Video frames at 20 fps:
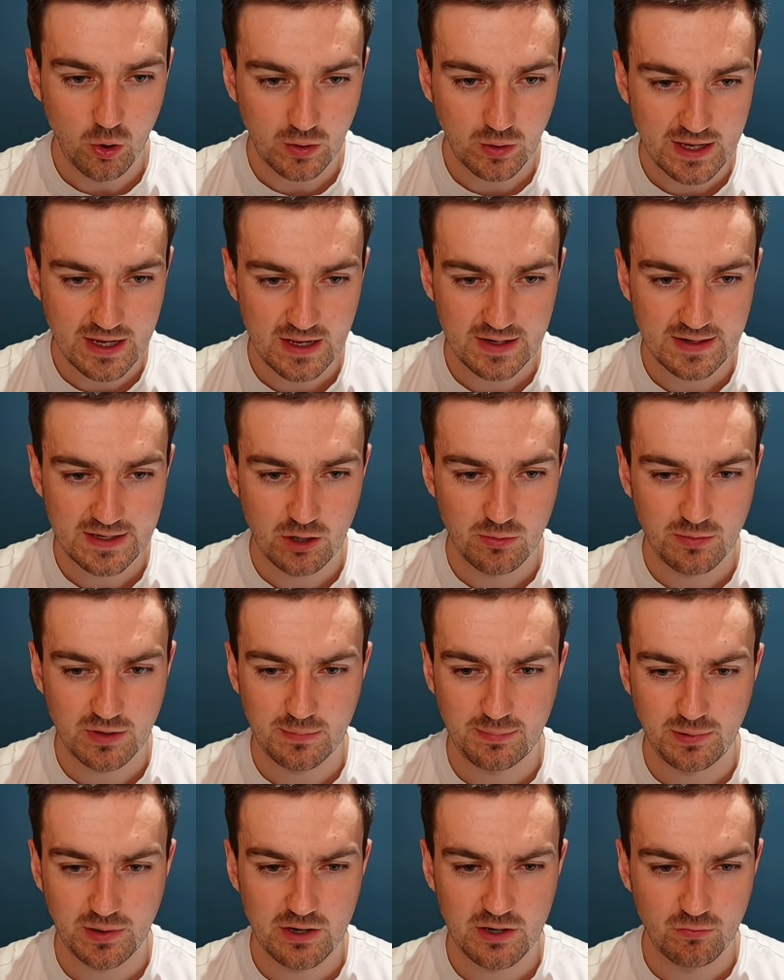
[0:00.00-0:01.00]
Okay, and now I'm going to
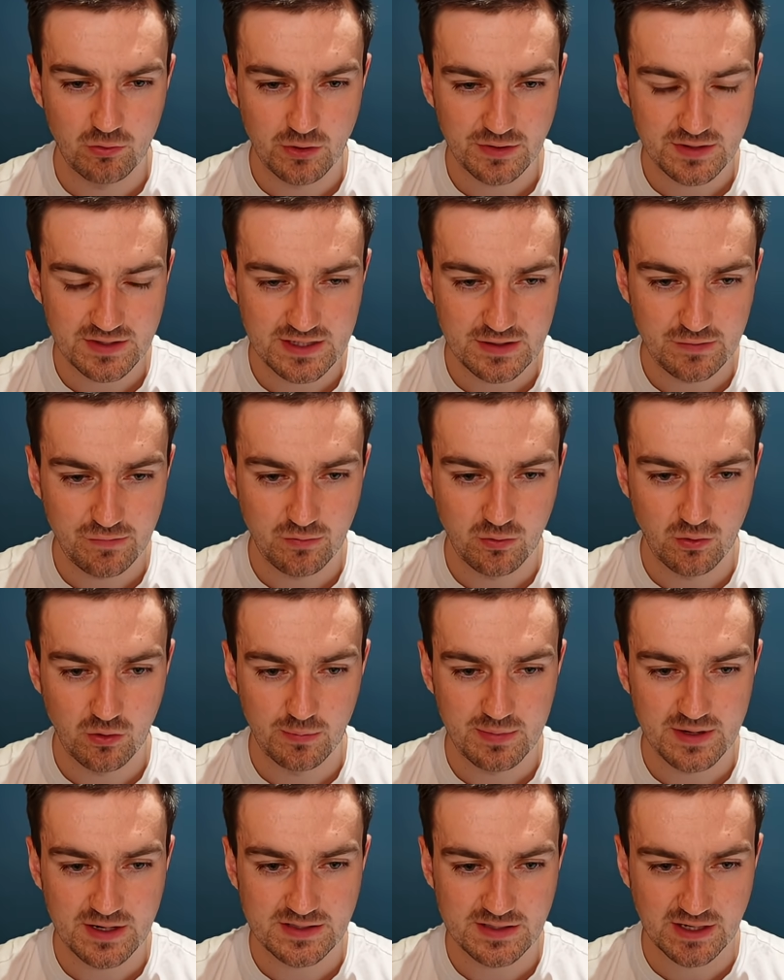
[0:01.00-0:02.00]
play rook to
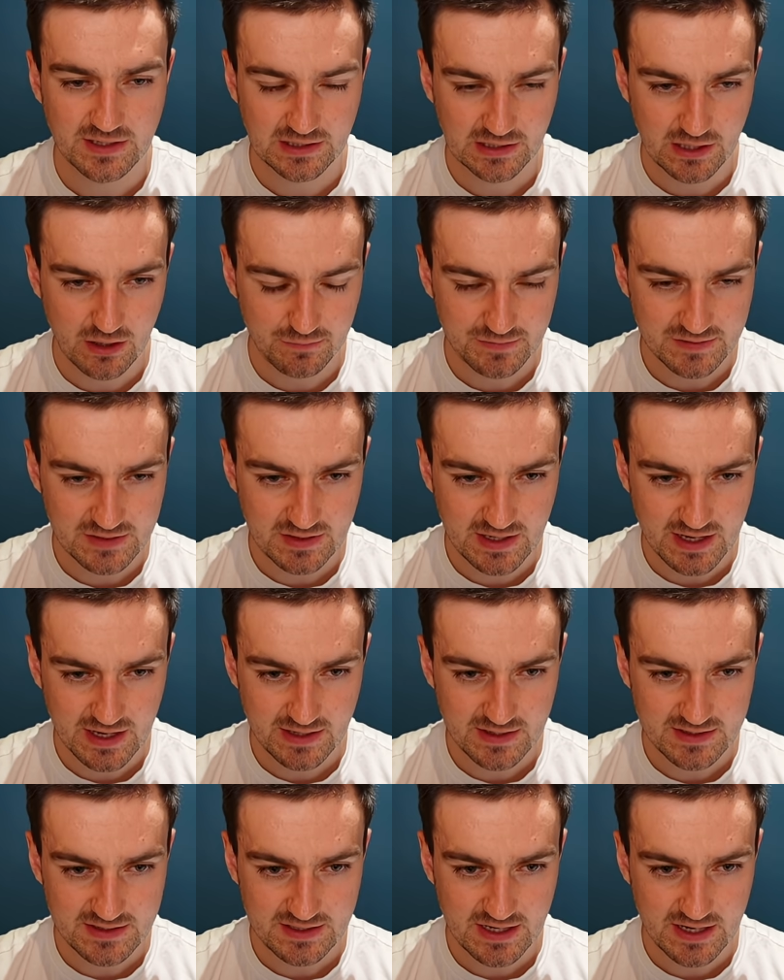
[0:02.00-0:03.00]
d4 because I'd love to
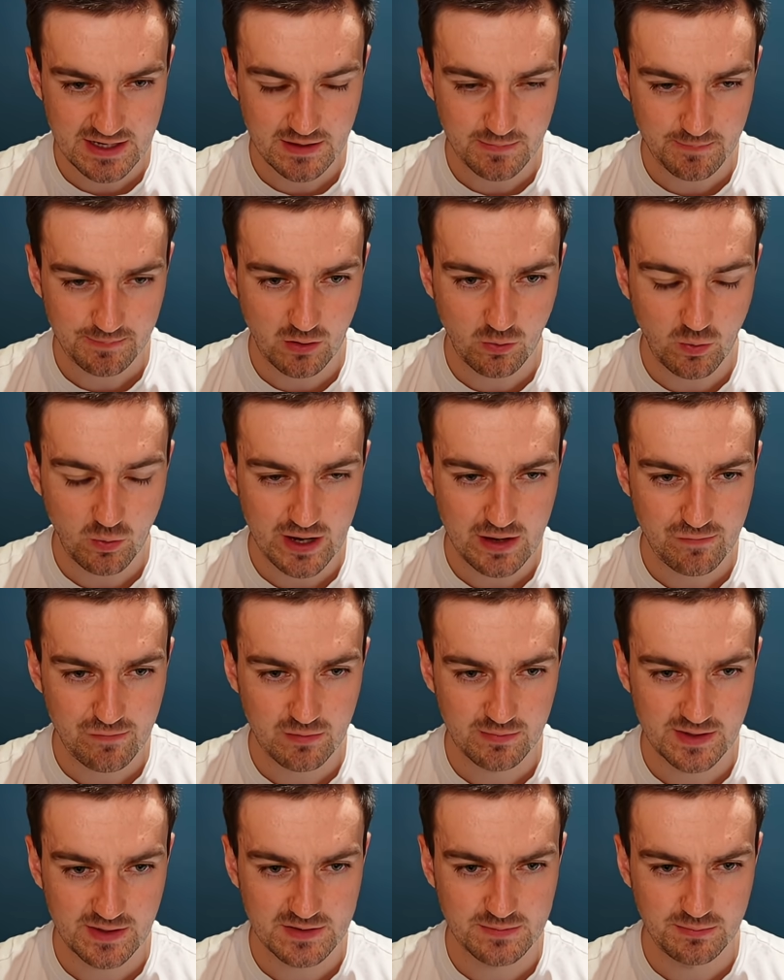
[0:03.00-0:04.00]
kick his knight away
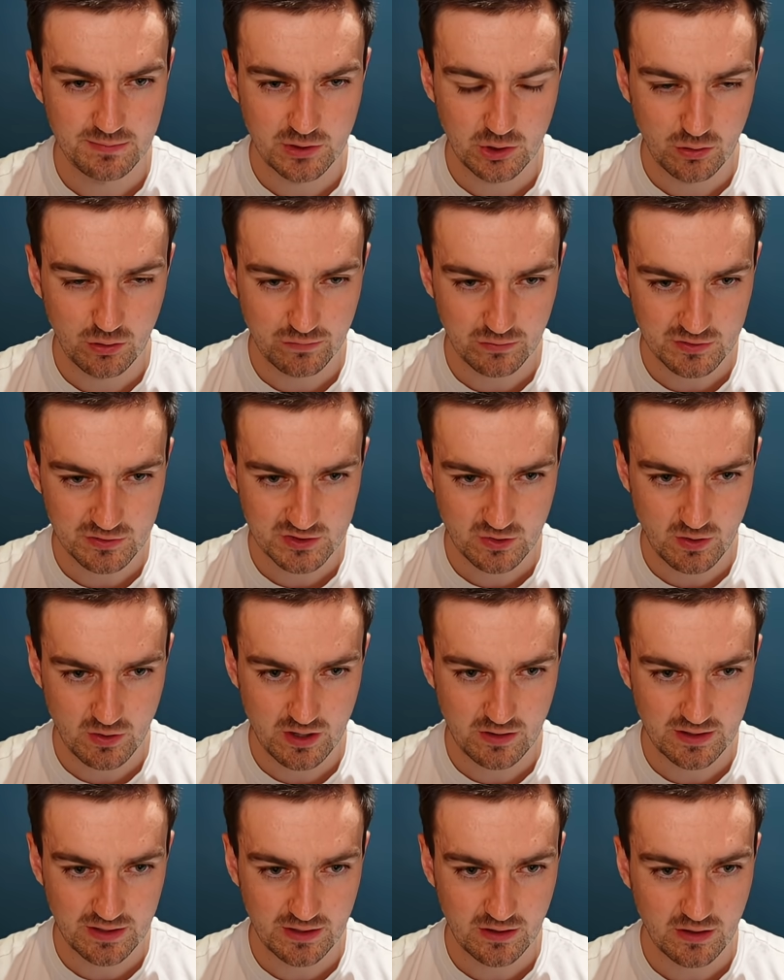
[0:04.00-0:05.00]
from this beautiful
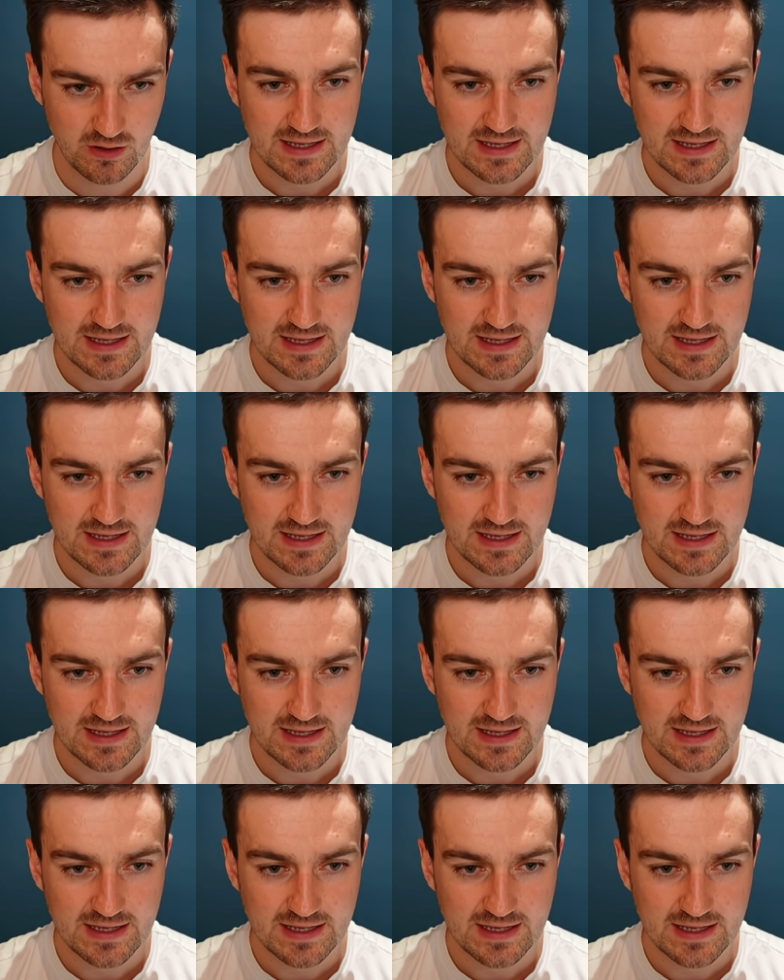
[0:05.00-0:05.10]
square here.